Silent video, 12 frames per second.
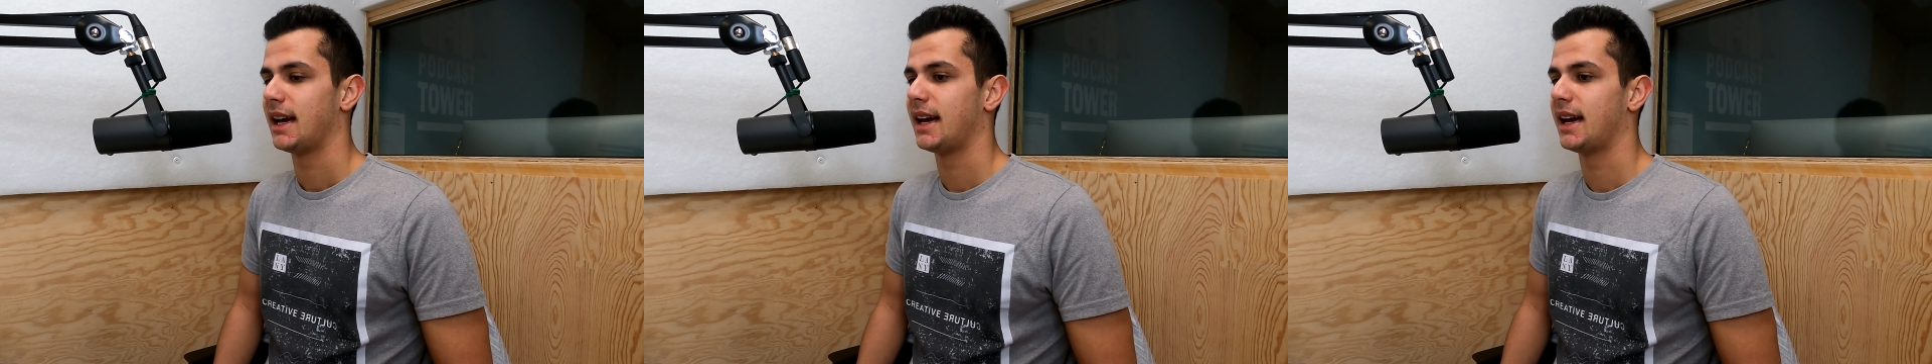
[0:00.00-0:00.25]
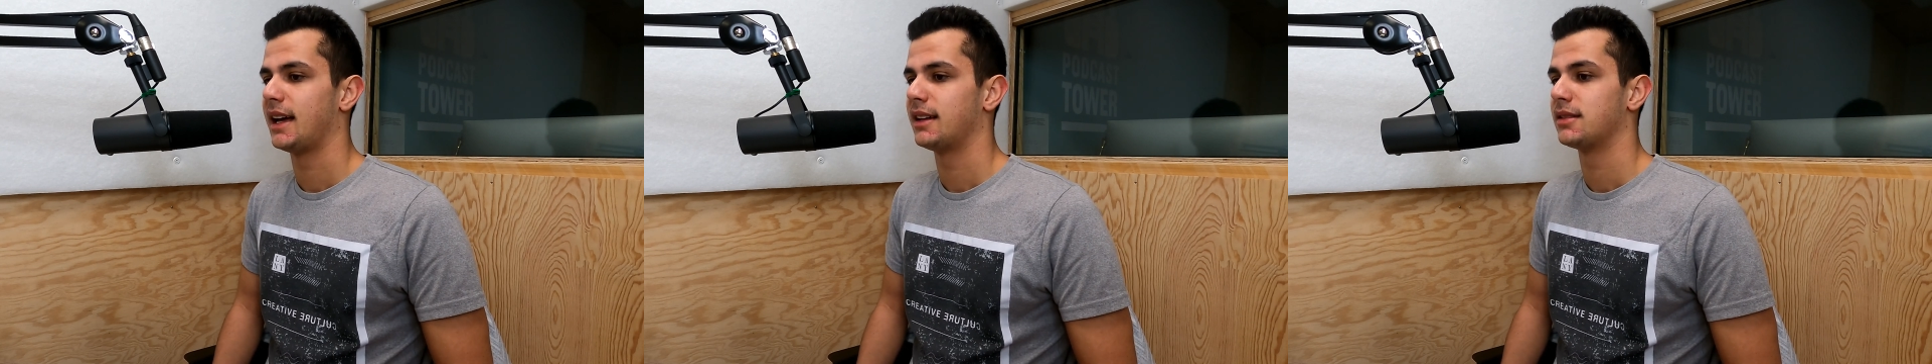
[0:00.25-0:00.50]

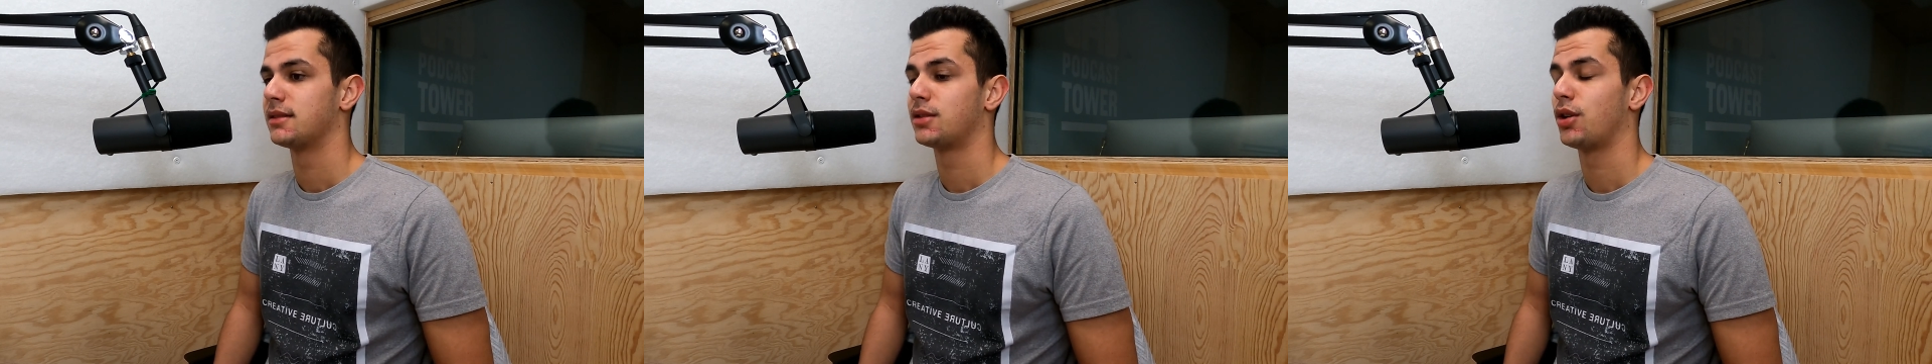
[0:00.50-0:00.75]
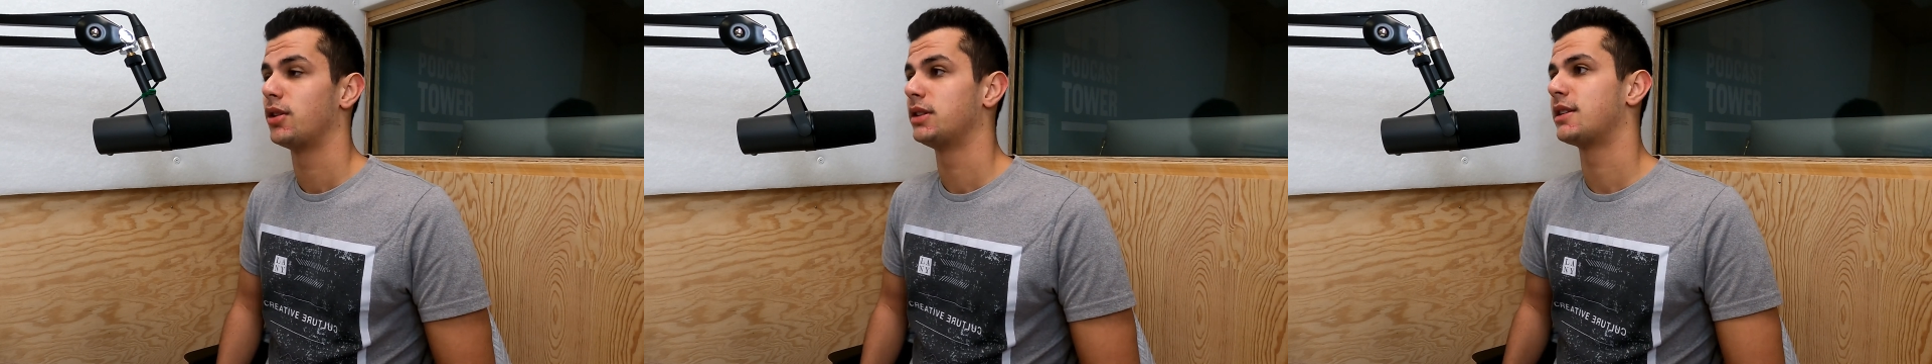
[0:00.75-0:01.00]
And
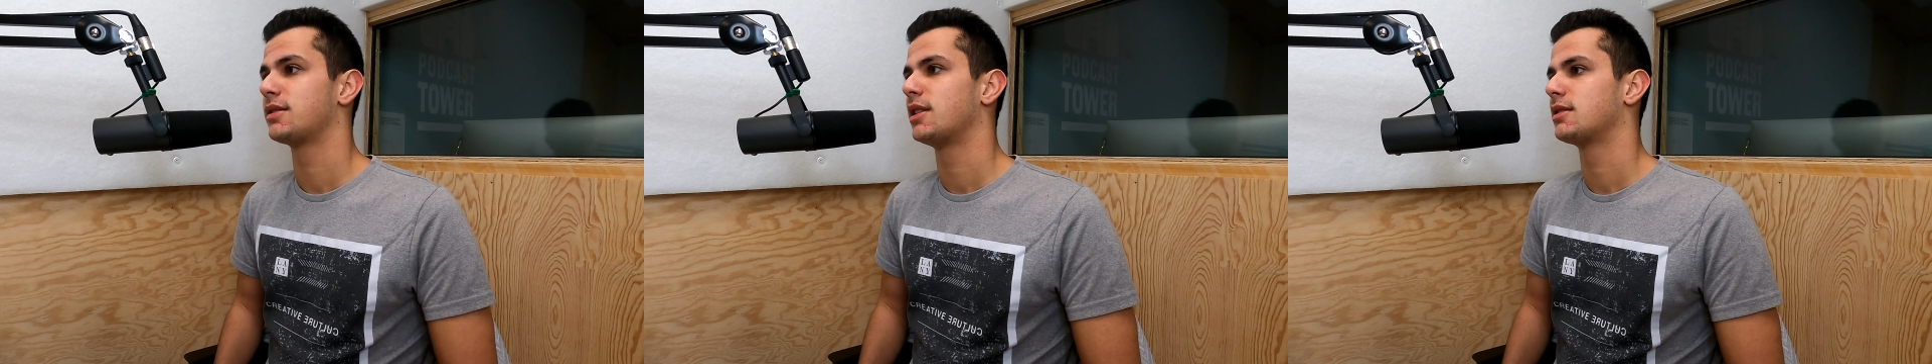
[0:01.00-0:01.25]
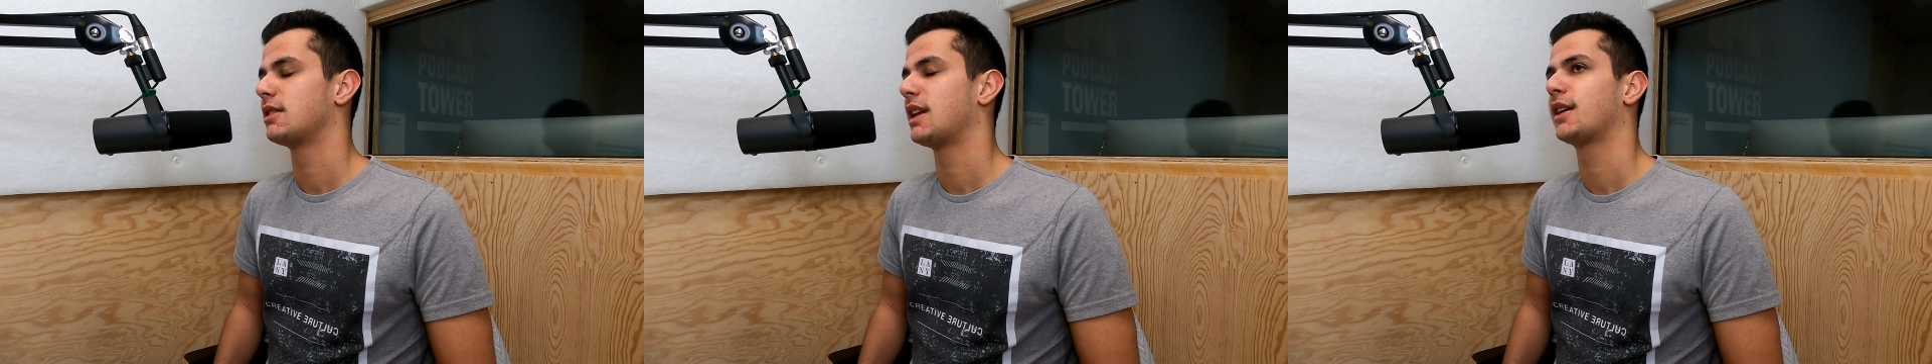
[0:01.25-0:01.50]
so there's
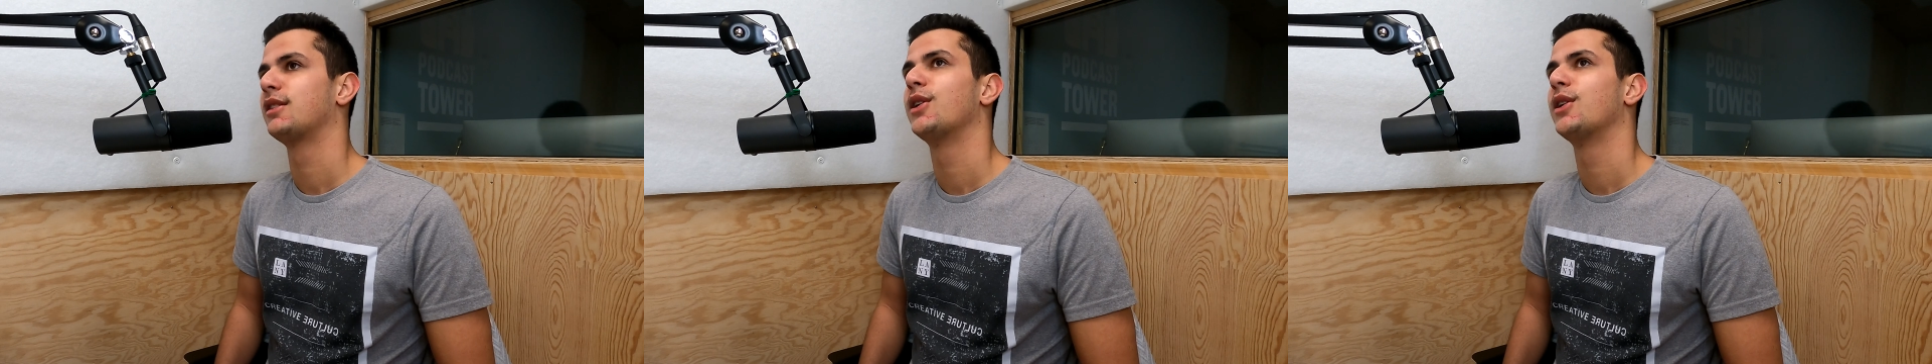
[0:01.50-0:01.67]
also like